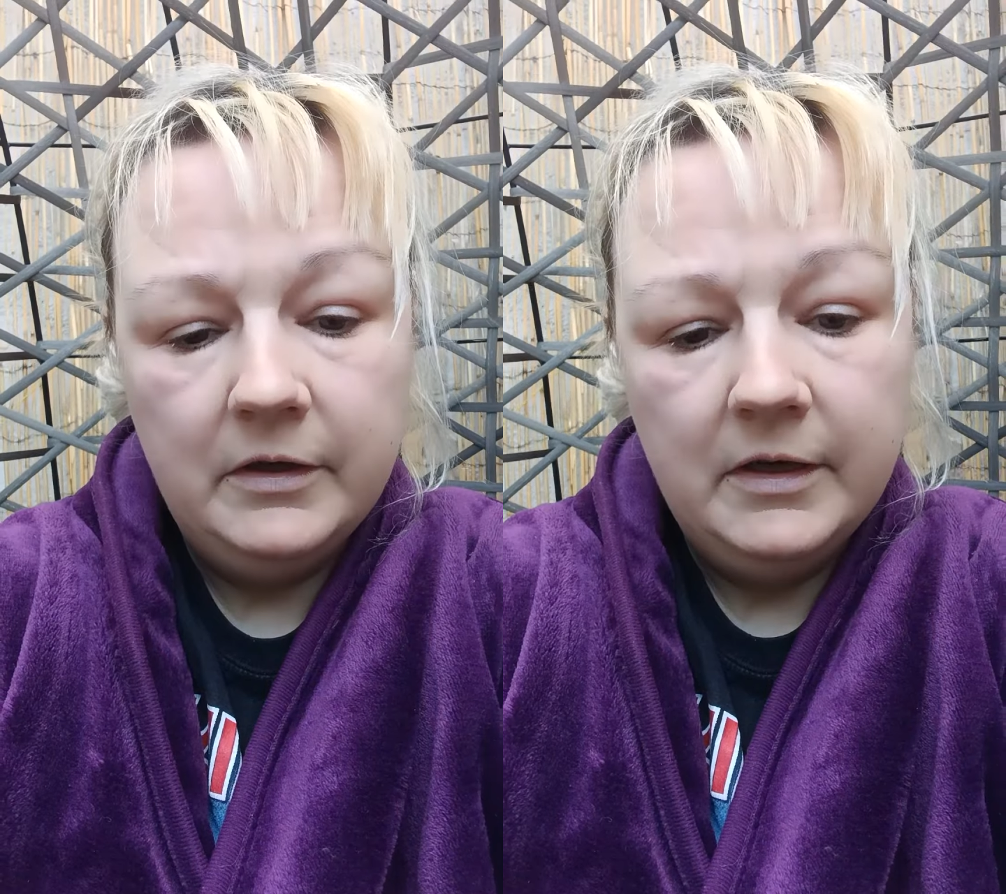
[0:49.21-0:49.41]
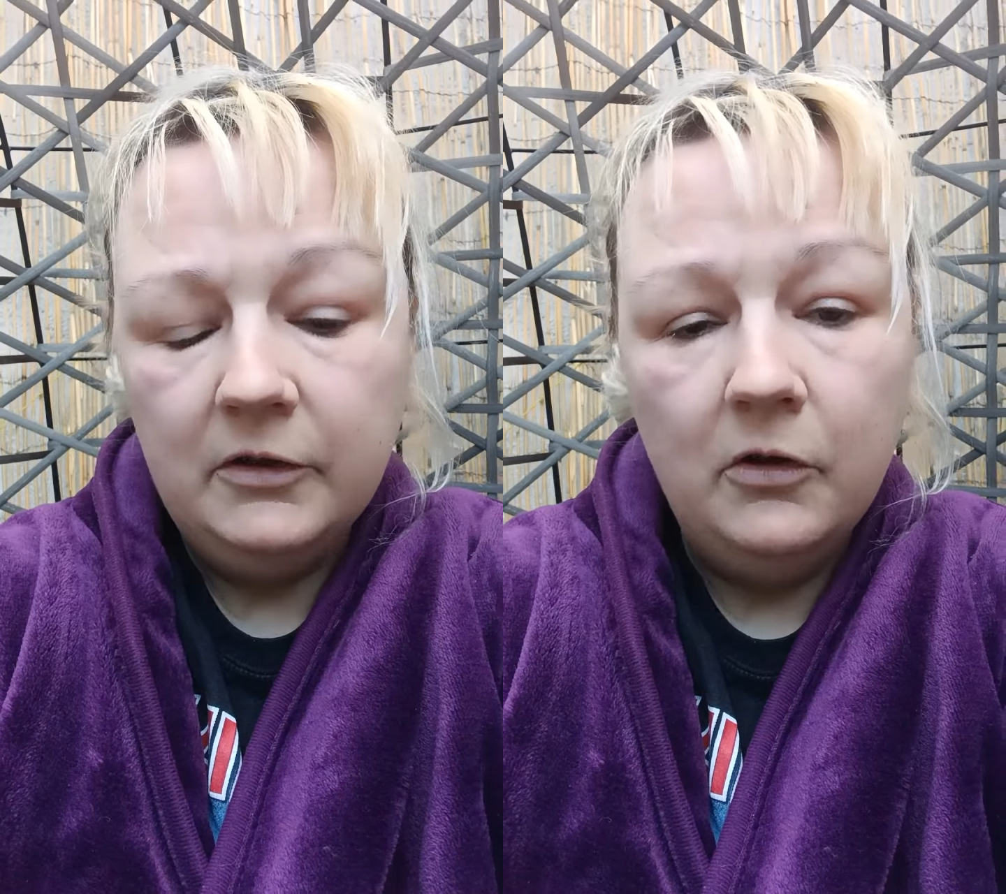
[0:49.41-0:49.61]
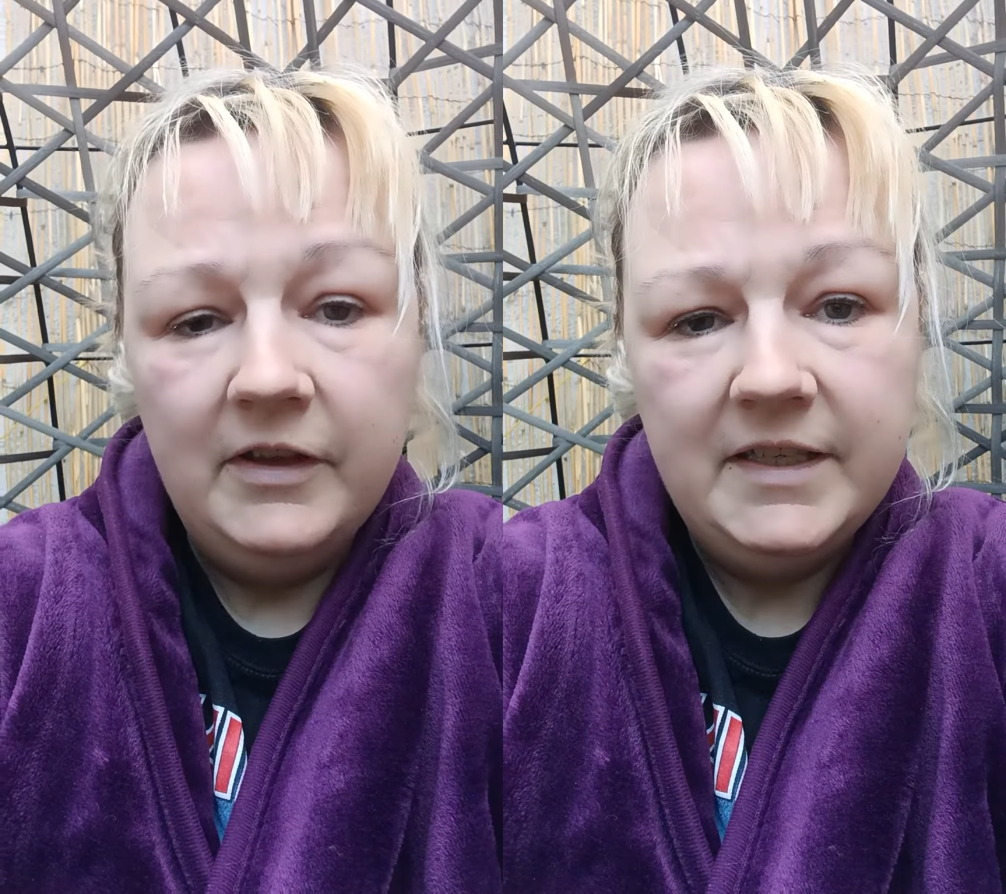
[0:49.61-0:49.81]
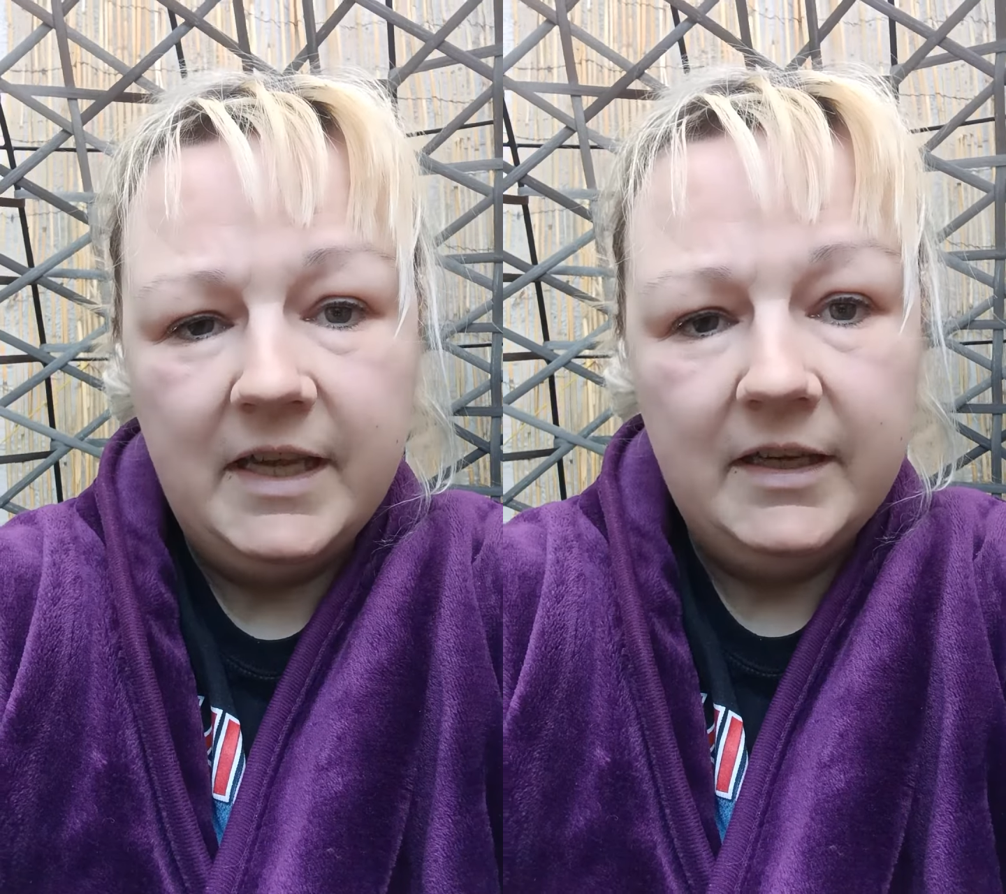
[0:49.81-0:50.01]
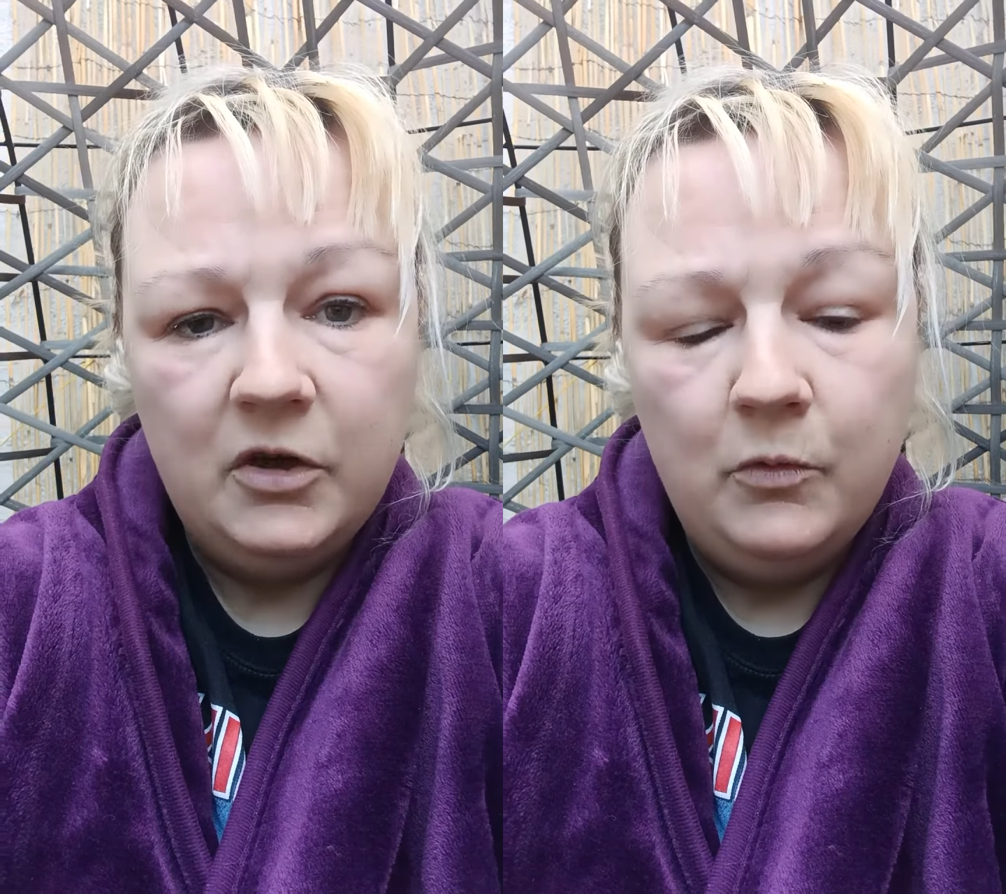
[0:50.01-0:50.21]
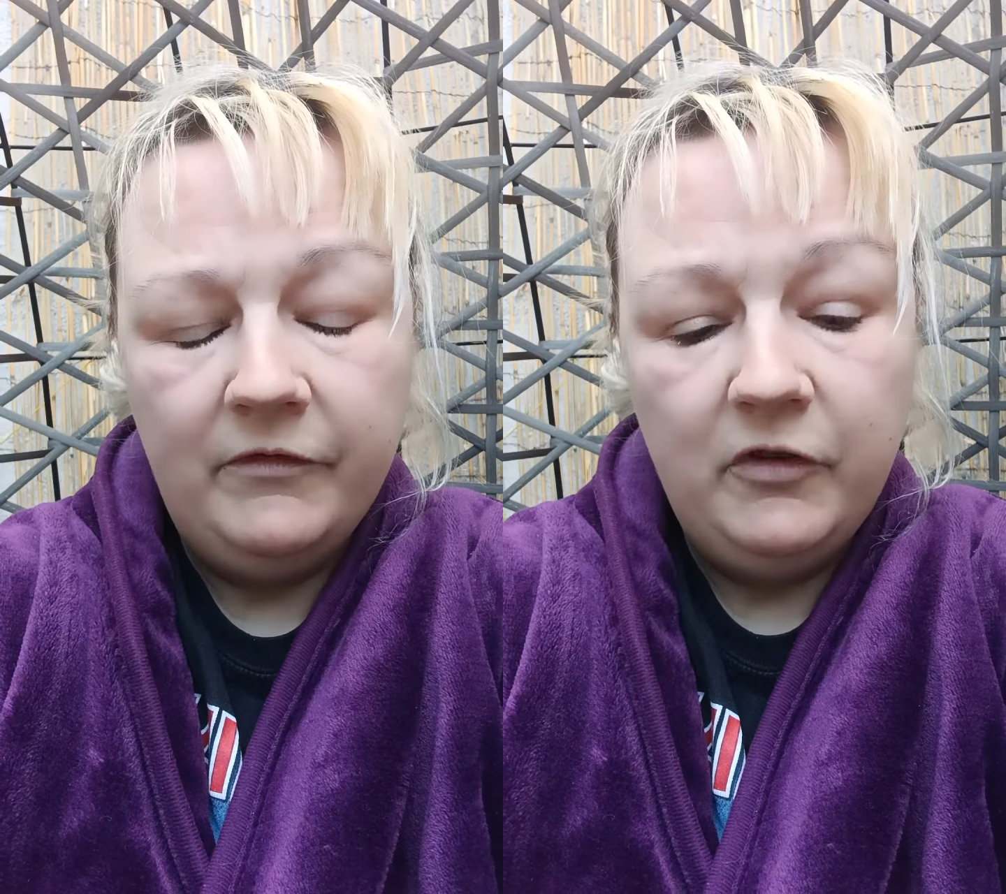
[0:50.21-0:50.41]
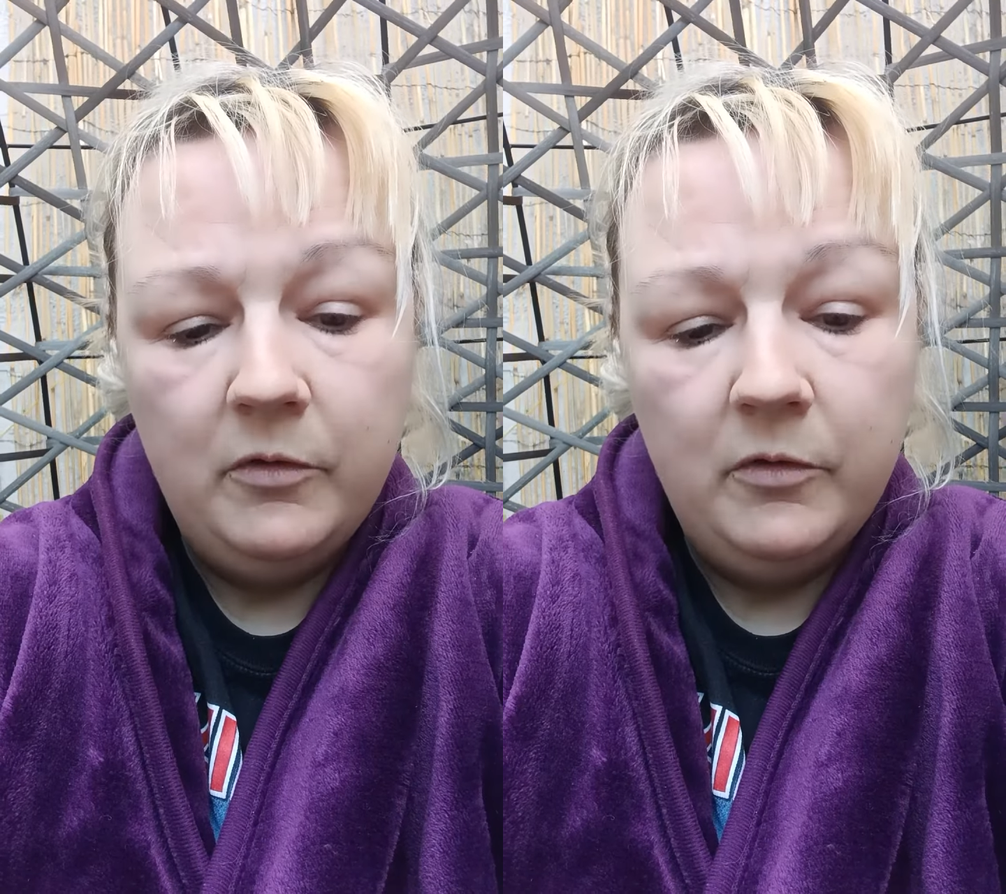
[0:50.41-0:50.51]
It'll only take you a few